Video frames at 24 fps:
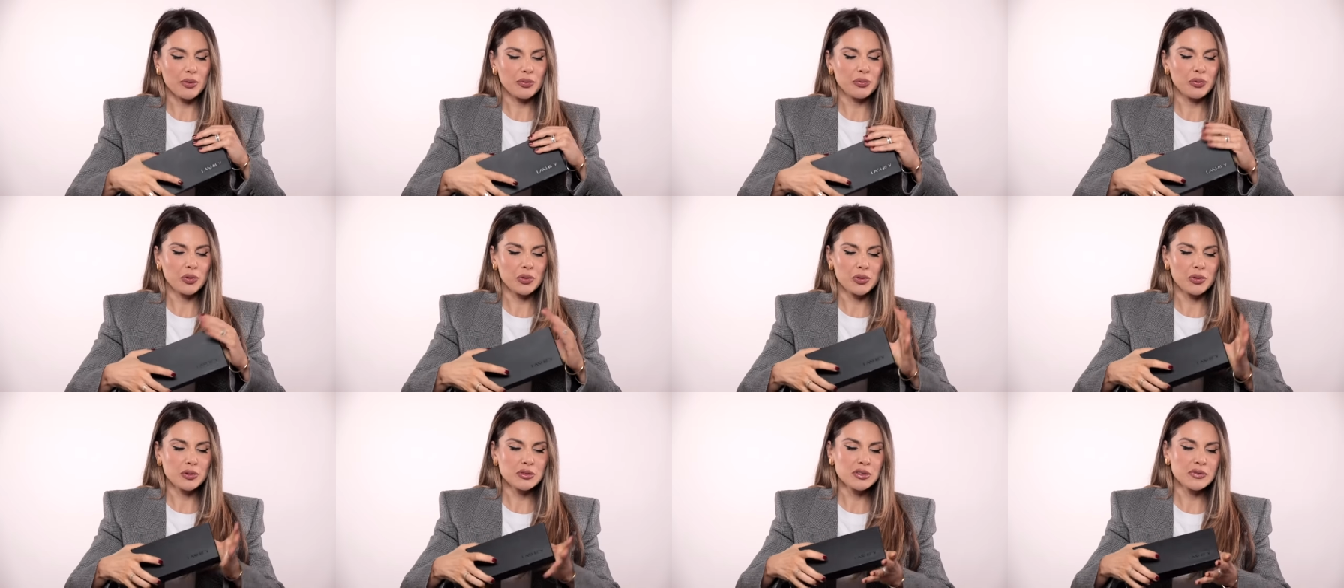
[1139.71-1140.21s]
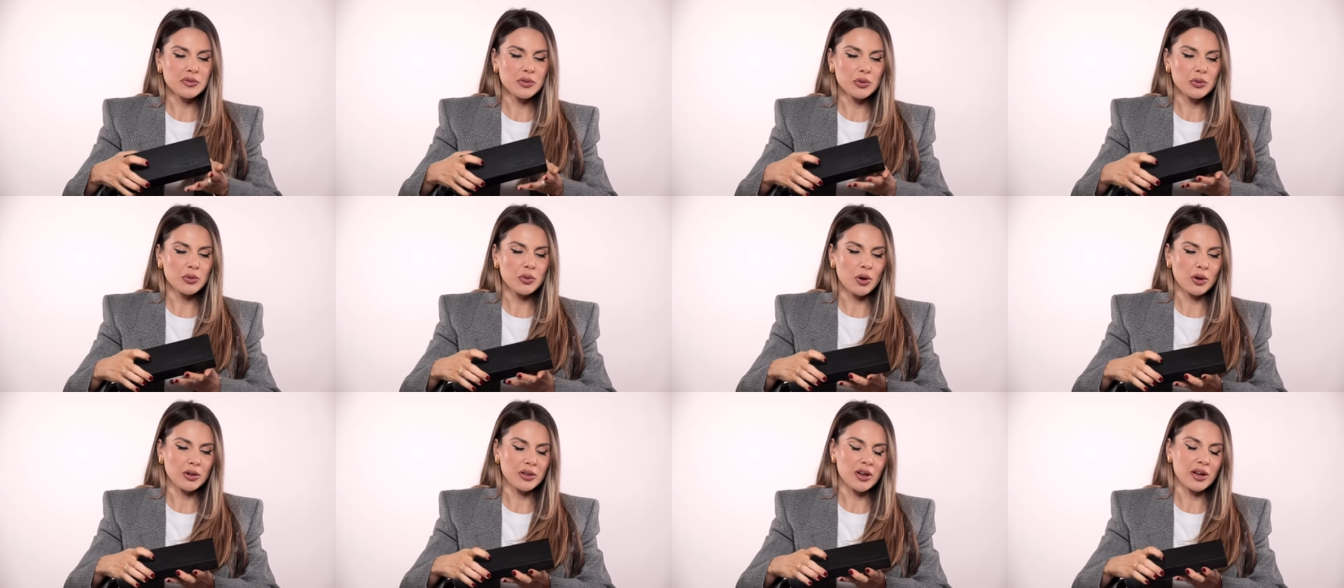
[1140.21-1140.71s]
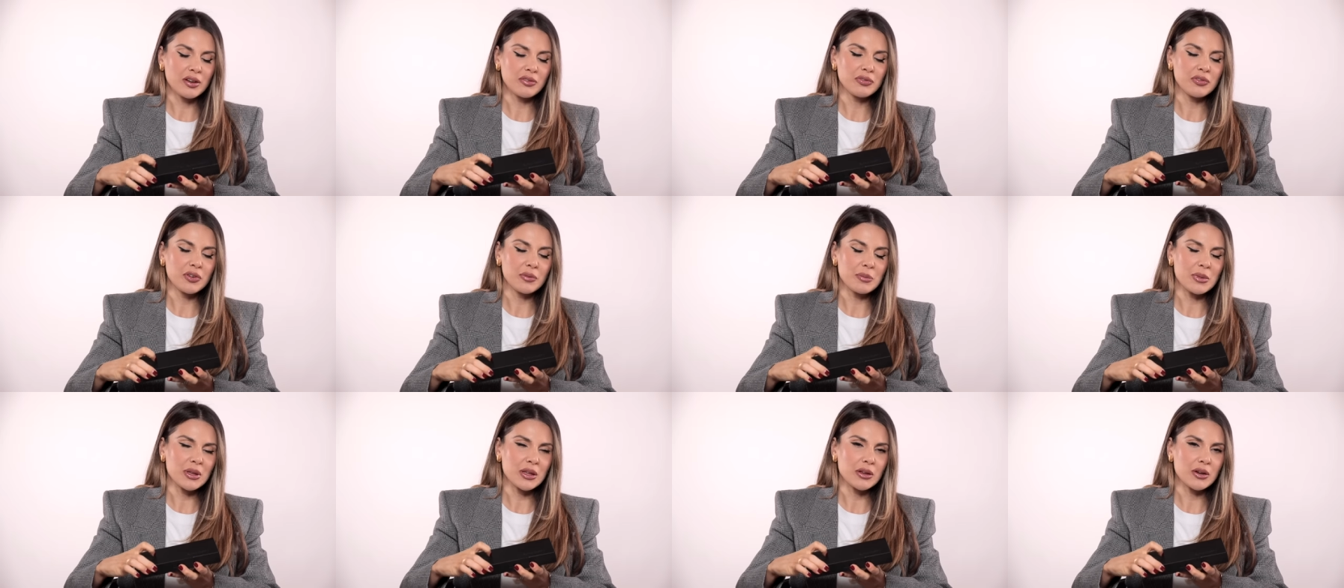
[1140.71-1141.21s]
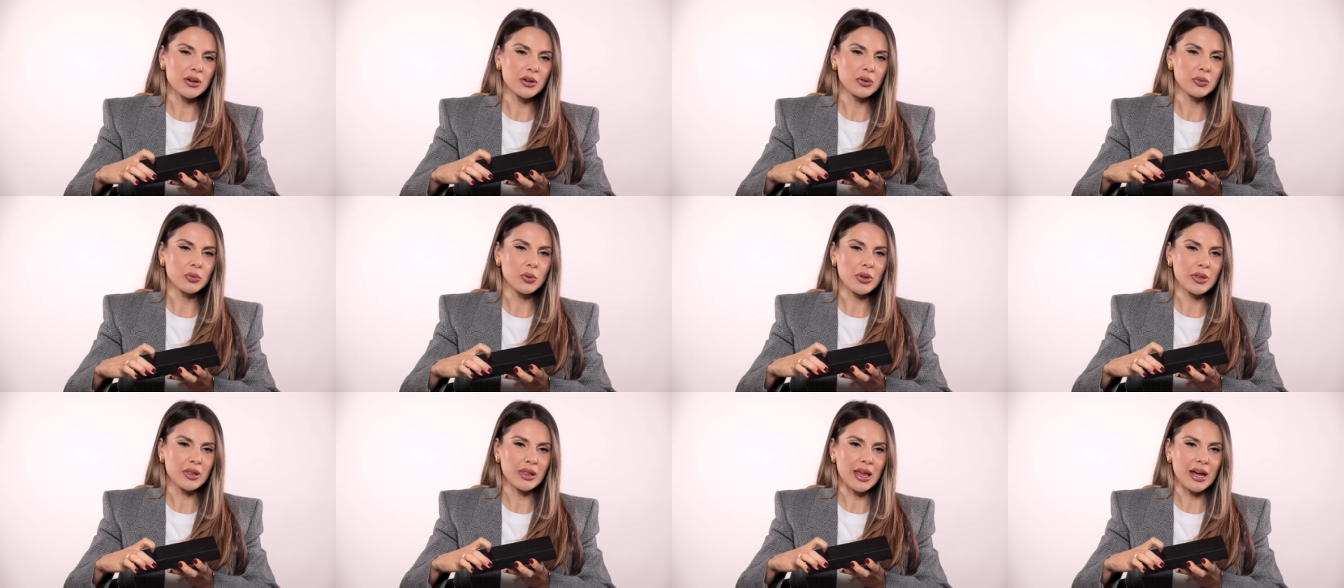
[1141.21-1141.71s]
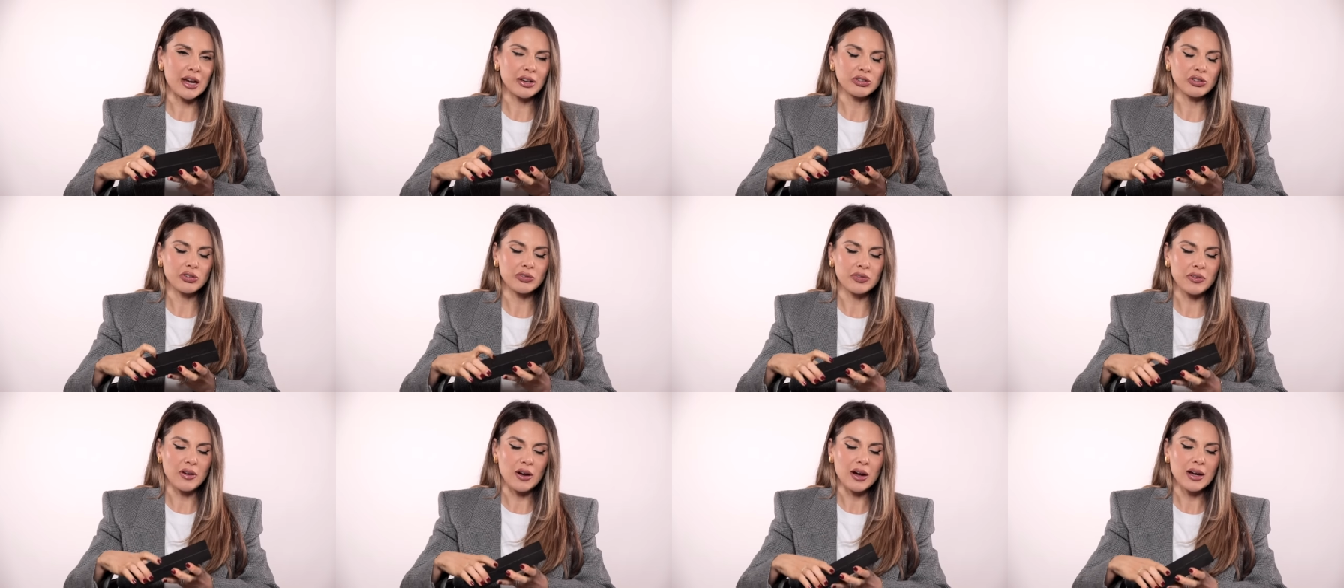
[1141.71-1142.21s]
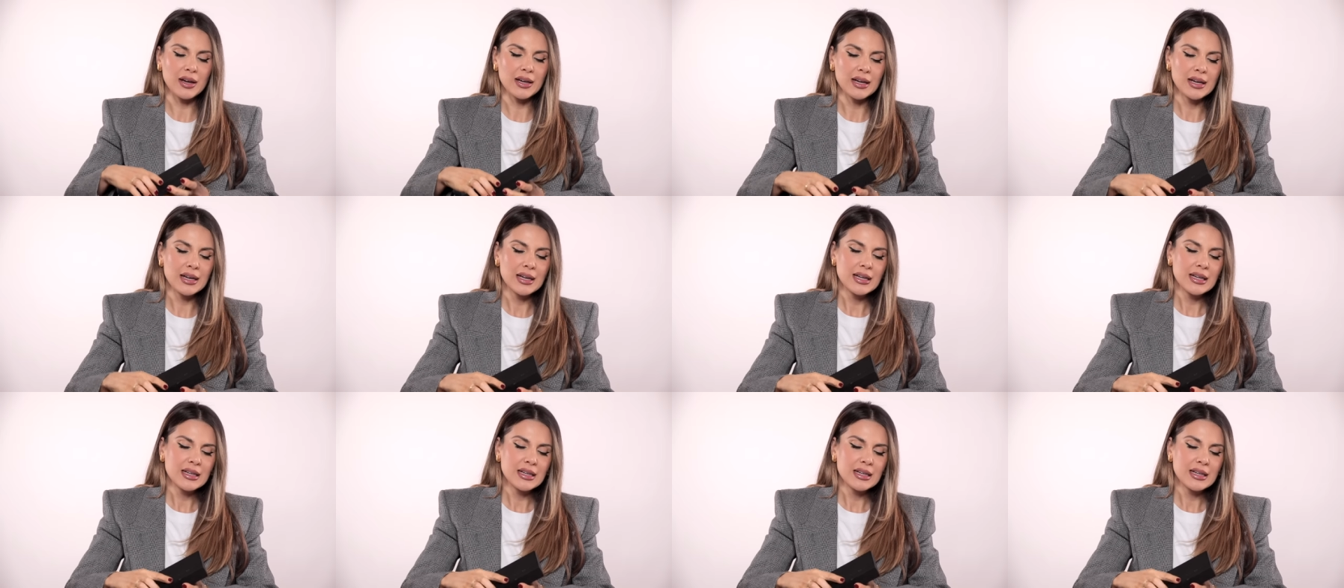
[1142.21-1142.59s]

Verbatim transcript: For those of you who are not familiar with Lashify,